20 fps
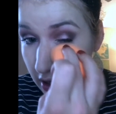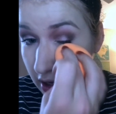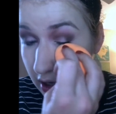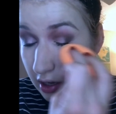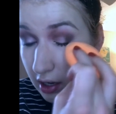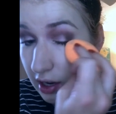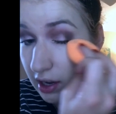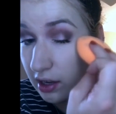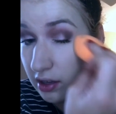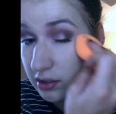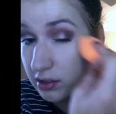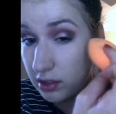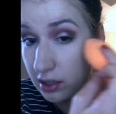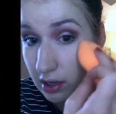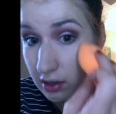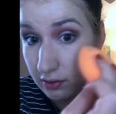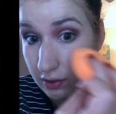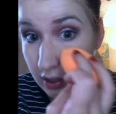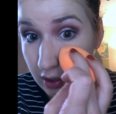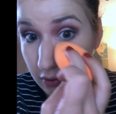And I also
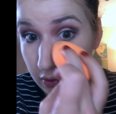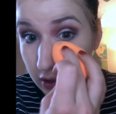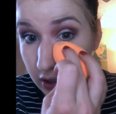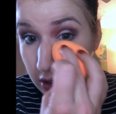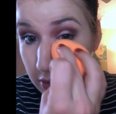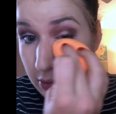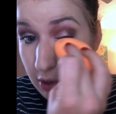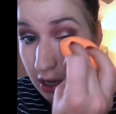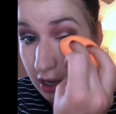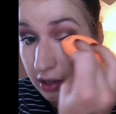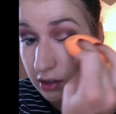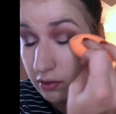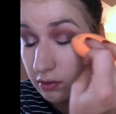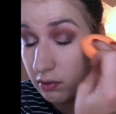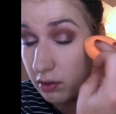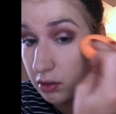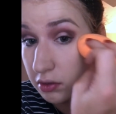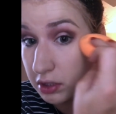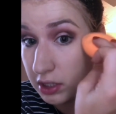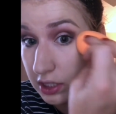have like really bad
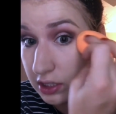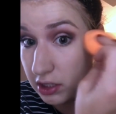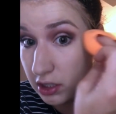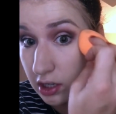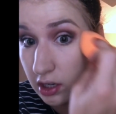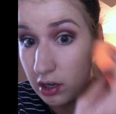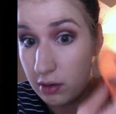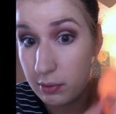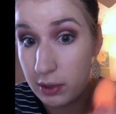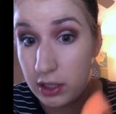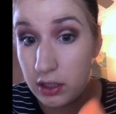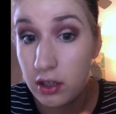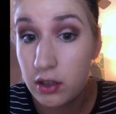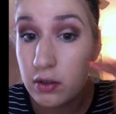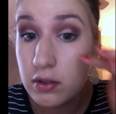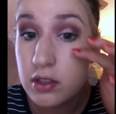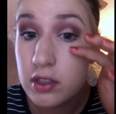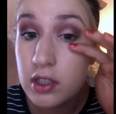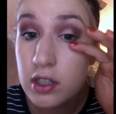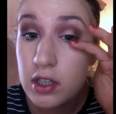rosacea on my
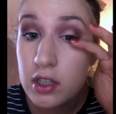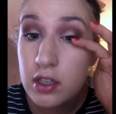nose,